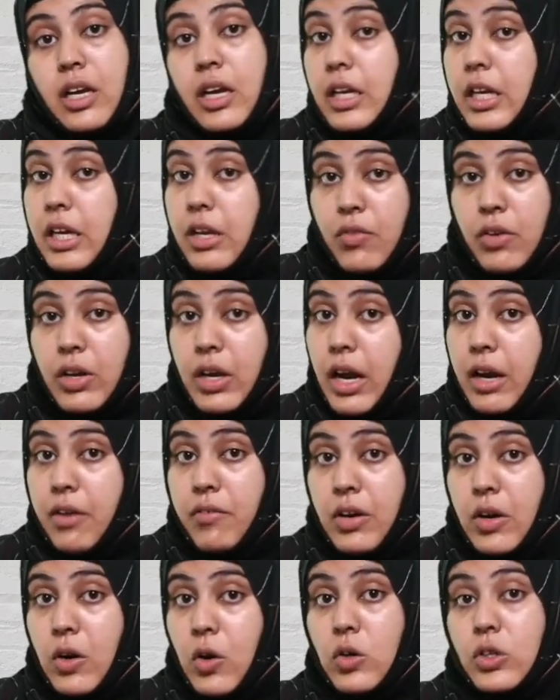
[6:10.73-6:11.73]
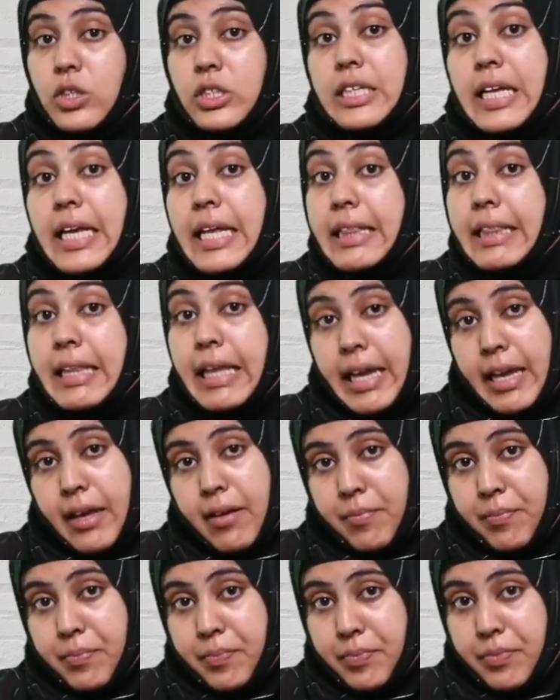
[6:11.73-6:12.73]
Even I will not say they.
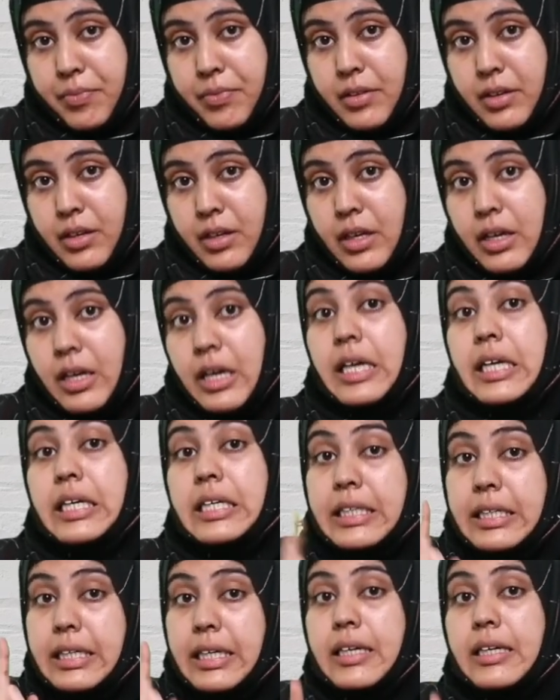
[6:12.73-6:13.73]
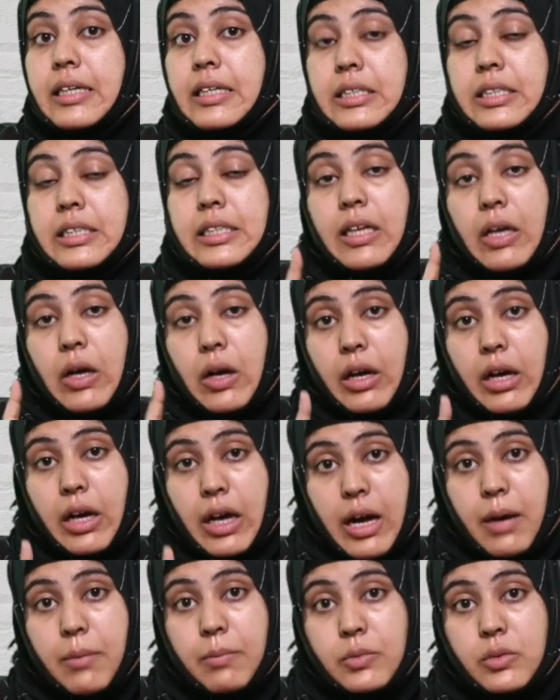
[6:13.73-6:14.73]
Does
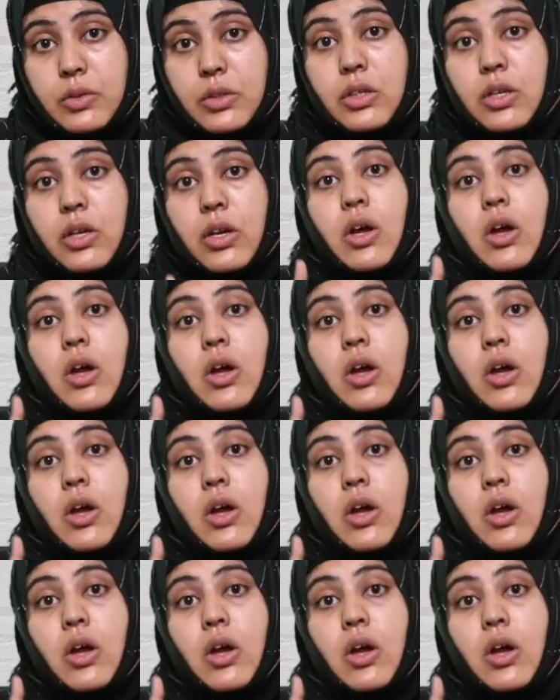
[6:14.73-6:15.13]
comes